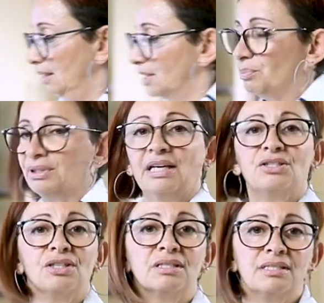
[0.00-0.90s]
Let's put that
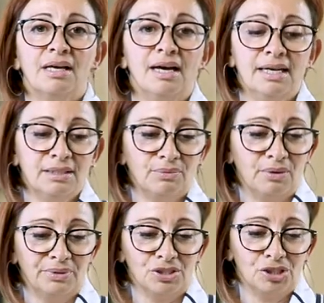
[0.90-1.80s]
to the side while
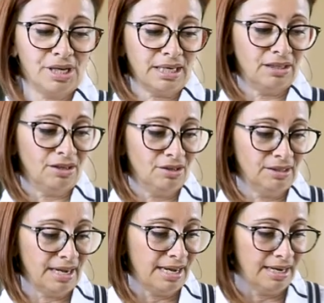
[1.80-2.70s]
we check
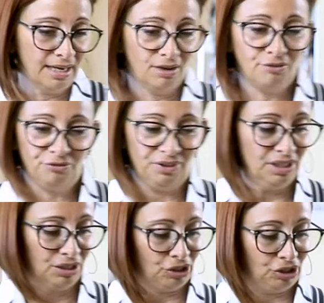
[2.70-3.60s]
on our
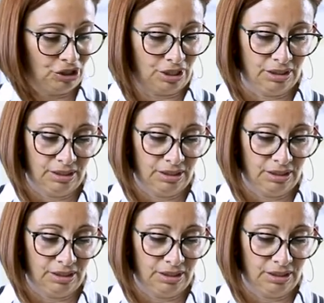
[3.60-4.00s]
fish.